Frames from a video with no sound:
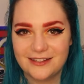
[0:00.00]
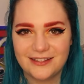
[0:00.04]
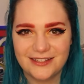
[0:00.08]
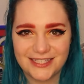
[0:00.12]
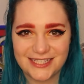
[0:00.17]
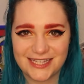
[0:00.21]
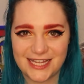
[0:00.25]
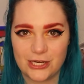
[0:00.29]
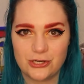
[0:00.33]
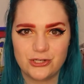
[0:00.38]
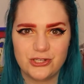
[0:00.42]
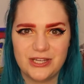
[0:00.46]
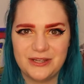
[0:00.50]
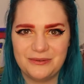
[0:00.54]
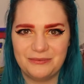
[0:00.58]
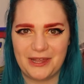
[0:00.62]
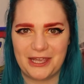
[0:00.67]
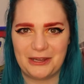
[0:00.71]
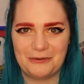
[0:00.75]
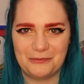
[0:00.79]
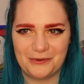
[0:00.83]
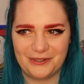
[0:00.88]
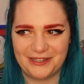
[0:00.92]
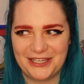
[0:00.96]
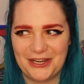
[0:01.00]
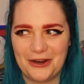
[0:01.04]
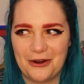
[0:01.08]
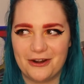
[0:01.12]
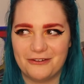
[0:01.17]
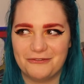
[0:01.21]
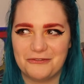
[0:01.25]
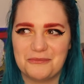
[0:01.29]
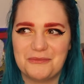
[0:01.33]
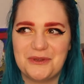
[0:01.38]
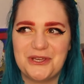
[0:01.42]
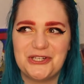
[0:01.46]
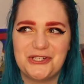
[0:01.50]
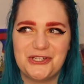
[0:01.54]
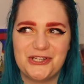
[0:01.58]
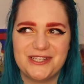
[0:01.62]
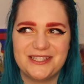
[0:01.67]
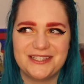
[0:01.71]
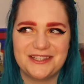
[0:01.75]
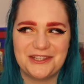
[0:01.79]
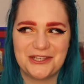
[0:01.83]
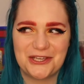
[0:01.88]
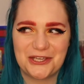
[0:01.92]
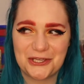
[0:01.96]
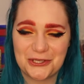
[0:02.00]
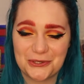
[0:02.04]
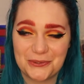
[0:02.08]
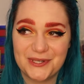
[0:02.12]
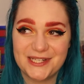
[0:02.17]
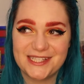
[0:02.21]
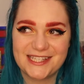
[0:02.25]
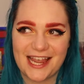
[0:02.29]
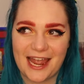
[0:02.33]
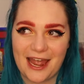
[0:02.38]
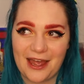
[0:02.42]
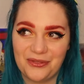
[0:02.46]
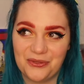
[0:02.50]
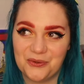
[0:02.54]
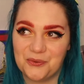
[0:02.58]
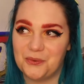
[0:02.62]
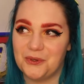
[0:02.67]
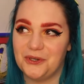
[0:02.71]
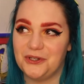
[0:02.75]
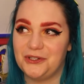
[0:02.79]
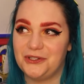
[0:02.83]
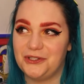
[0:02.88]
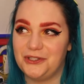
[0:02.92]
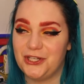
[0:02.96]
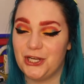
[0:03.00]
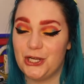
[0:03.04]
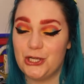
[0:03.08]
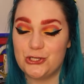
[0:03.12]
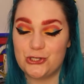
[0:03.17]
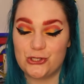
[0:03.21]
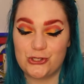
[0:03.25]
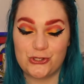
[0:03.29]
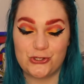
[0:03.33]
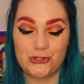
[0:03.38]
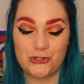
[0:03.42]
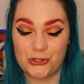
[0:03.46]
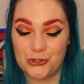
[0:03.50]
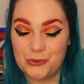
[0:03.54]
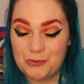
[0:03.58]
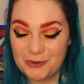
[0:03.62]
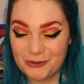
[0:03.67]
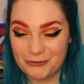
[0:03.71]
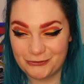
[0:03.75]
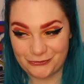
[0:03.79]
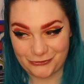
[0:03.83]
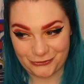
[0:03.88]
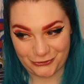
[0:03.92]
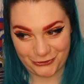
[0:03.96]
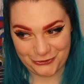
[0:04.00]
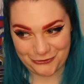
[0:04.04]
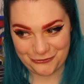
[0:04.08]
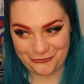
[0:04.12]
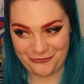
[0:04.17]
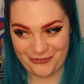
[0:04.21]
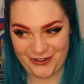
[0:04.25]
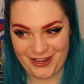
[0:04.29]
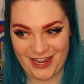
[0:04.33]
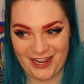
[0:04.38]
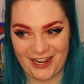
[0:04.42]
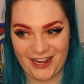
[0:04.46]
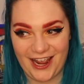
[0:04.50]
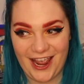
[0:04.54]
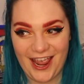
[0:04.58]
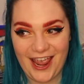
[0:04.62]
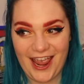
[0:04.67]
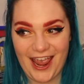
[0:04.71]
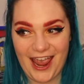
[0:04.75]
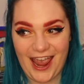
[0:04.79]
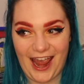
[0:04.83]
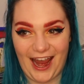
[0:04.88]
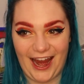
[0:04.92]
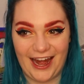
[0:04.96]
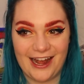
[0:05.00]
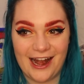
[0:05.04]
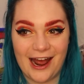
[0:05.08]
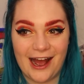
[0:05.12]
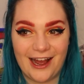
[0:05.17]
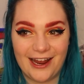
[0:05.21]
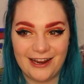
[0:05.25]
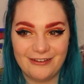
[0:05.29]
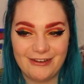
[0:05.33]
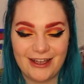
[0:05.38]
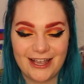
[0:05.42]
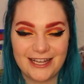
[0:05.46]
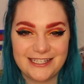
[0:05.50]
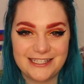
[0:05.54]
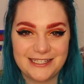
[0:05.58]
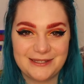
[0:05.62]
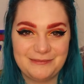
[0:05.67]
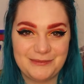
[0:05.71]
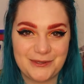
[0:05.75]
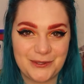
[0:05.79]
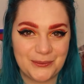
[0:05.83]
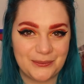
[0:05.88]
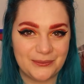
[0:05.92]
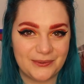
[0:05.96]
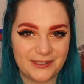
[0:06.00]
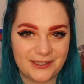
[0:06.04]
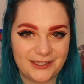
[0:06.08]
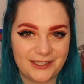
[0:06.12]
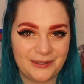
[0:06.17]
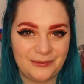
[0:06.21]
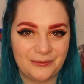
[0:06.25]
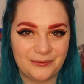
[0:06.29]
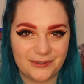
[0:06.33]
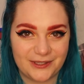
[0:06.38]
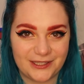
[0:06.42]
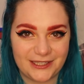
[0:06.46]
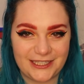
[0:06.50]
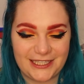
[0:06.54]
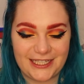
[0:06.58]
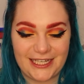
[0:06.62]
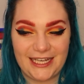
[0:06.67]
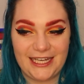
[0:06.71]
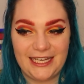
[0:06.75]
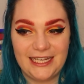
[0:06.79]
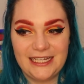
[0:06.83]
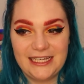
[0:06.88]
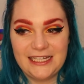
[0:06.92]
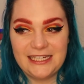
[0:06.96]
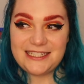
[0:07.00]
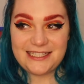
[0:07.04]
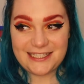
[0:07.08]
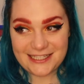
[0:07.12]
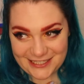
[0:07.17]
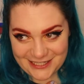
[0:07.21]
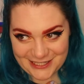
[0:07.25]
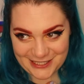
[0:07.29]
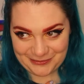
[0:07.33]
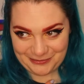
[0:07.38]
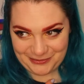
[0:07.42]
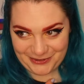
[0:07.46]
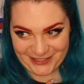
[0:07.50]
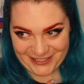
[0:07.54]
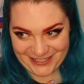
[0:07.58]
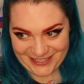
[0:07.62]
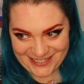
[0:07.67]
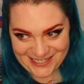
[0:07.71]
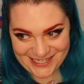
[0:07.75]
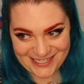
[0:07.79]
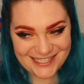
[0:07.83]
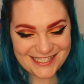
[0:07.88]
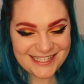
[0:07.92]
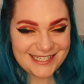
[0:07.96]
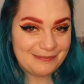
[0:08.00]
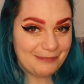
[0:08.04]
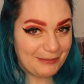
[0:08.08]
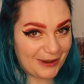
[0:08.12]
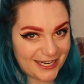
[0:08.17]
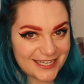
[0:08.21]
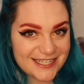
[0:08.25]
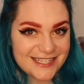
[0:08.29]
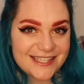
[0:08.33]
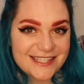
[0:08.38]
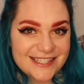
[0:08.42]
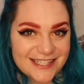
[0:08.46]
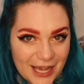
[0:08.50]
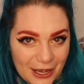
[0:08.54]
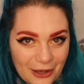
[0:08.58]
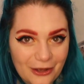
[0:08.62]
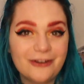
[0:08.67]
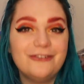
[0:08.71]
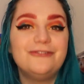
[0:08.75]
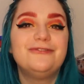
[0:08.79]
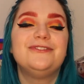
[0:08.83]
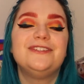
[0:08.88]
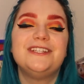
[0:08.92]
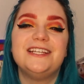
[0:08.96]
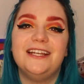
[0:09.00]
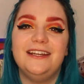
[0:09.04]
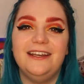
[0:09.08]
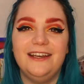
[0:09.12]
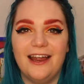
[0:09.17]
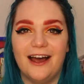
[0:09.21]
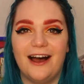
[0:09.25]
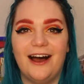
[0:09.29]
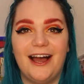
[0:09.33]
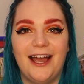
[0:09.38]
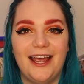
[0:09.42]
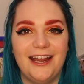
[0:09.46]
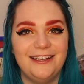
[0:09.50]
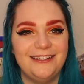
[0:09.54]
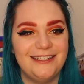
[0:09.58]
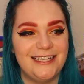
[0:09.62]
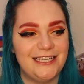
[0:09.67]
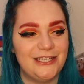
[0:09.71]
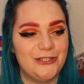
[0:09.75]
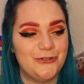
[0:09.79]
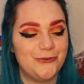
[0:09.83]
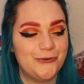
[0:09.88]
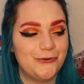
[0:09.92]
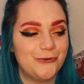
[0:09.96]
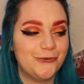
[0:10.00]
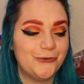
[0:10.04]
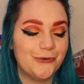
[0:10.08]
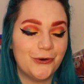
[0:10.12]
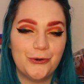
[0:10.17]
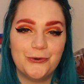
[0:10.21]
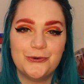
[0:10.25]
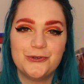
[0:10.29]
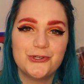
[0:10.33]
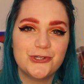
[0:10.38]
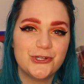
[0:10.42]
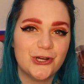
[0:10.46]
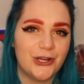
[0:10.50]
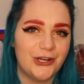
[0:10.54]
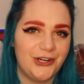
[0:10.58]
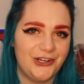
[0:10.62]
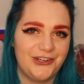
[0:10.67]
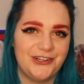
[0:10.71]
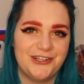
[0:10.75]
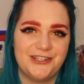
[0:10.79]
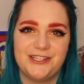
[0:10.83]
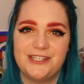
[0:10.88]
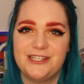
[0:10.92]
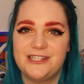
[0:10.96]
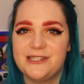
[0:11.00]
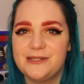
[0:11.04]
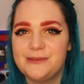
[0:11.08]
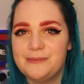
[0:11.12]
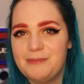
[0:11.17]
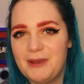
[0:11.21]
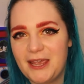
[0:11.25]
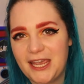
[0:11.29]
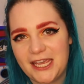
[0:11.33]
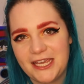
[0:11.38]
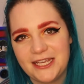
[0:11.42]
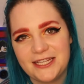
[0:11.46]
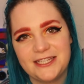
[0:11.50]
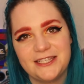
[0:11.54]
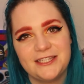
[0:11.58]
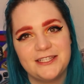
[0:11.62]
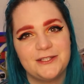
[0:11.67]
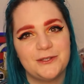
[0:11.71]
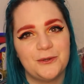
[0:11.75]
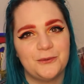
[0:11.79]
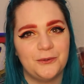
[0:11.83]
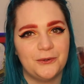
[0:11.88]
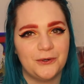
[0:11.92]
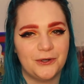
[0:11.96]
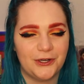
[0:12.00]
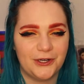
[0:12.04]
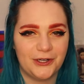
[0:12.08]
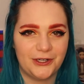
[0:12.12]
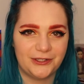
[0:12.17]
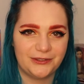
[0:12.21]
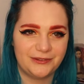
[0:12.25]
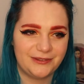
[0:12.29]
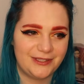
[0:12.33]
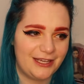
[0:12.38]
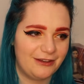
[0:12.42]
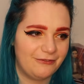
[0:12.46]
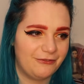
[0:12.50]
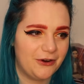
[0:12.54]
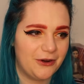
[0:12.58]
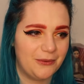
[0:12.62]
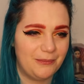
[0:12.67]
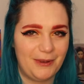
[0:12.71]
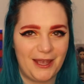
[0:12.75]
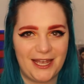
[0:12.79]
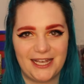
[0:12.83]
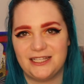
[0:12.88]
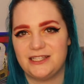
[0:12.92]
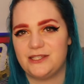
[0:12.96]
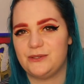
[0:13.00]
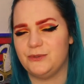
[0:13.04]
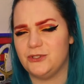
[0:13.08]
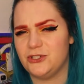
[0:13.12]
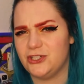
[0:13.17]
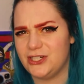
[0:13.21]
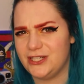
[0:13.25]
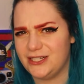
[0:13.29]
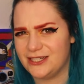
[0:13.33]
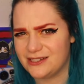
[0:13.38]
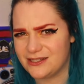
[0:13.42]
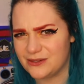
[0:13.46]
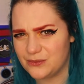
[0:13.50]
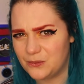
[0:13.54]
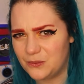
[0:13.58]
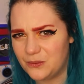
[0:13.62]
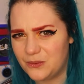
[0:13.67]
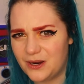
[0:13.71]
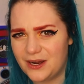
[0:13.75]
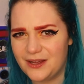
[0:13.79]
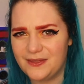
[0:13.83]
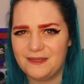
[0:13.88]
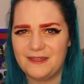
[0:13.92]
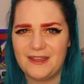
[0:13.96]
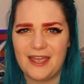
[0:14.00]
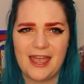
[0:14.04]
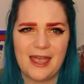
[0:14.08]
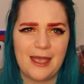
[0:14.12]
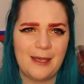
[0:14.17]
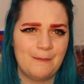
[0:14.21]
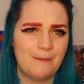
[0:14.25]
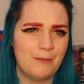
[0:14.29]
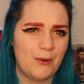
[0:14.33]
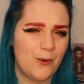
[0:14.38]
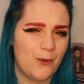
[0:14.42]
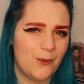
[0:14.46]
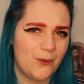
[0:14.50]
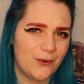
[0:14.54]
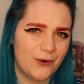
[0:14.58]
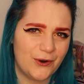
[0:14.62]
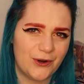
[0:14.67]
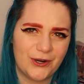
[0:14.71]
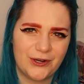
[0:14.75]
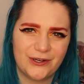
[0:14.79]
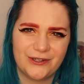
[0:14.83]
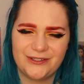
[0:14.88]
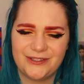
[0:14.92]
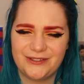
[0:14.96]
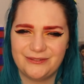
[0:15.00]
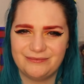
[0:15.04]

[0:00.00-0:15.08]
It's actually like really hard for me. She's the cutest cat in the world, super floofy, and I've had to be really, really disciplined myself to not encroach on her space or give her pets when she doesn't want them or,